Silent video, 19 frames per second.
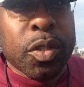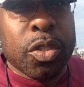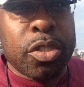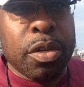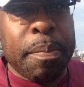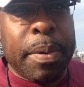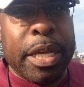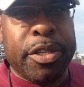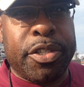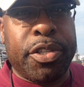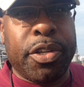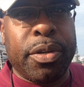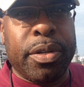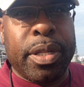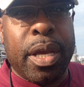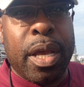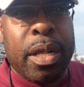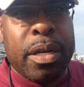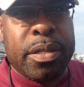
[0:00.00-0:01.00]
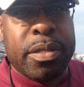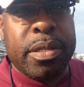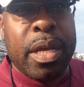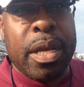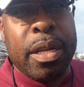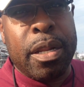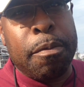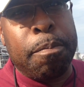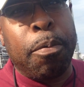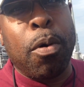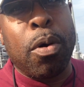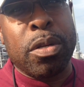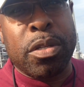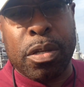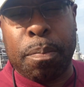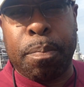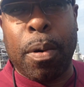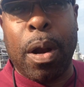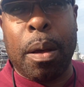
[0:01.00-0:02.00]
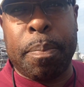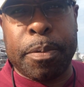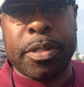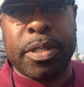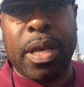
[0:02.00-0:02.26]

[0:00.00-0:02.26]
to make sure they understand the importance of proper